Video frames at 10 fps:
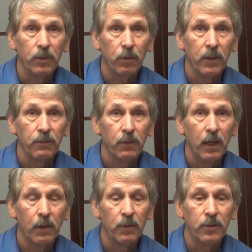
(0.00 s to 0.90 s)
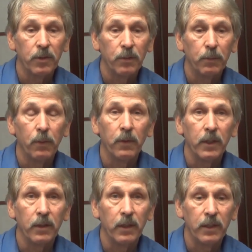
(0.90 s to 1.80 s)
24 hours of the
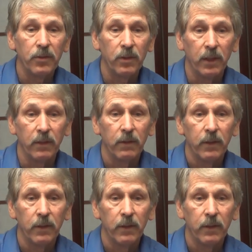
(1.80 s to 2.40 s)
reporting of the incident.